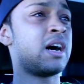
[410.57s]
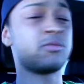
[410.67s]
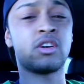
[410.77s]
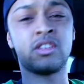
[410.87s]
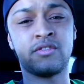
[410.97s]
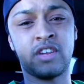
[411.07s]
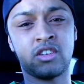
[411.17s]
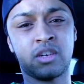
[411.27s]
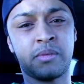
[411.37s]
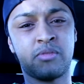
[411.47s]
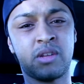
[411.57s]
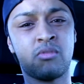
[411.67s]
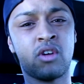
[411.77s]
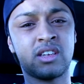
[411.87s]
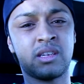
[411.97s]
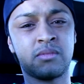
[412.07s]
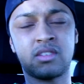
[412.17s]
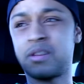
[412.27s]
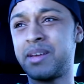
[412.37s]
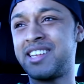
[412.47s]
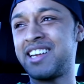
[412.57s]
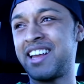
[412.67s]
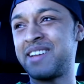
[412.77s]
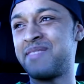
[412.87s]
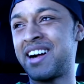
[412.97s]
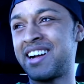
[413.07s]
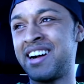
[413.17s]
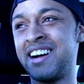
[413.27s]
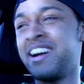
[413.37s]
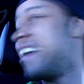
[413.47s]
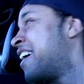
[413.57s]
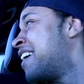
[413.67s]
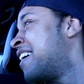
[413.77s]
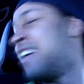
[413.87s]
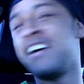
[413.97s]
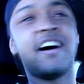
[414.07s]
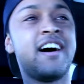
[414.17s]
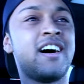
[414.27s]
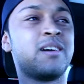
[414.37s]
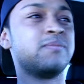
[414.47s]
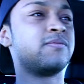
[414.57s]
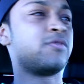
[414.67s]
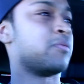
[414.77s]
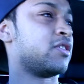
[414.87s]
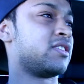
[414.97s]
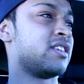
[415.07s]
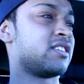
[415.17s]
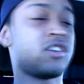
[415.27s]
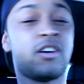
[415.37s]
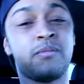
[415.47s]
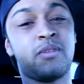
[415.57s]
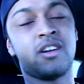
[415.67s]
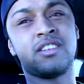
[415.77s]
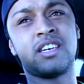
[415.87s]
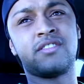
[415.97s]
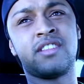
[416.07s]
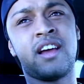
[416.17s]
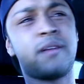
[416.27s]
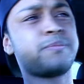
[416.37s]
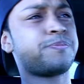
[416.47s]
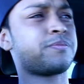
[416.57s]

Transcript: I'm sorry, this video is going to be pretty boring, so I'm just going to be sitting in my car for most of this, so I apologize for that.